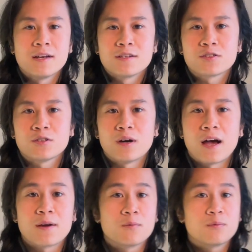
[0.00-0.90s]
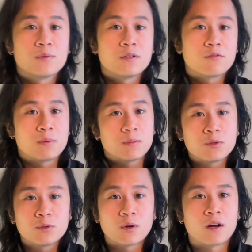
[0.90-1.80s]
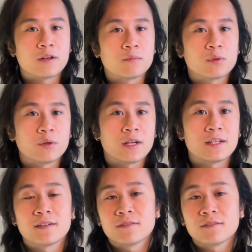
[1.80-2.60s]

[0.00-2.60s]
So for people who are unemployed